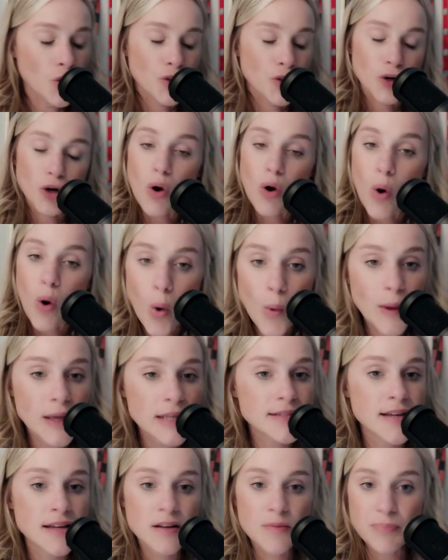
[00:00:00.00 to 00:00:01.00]
They're
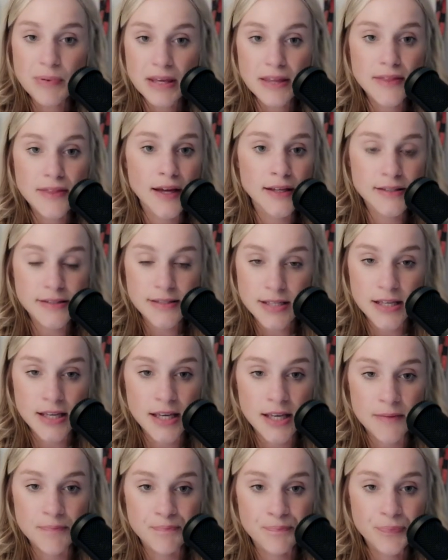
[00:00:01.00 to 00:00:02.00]
always going to be that
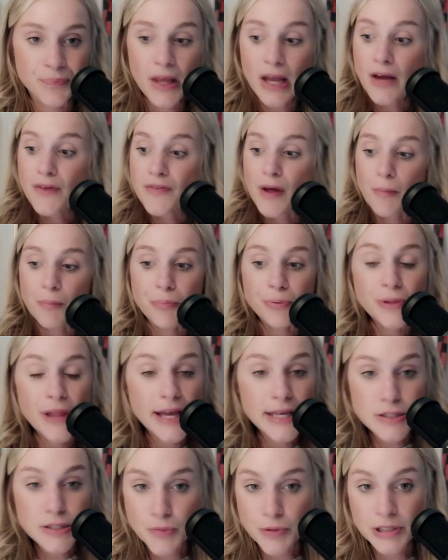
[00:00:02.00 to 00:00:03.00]
team that
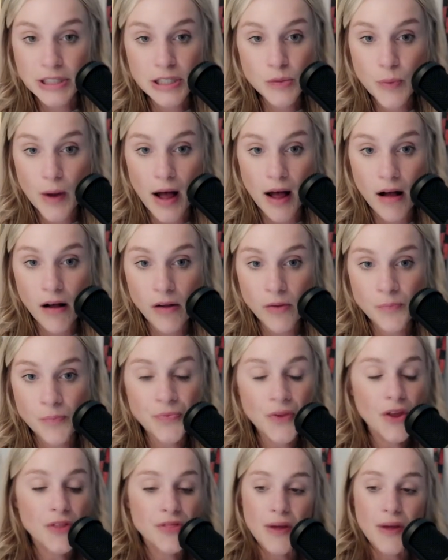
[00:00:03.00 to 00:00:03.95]
plays really well,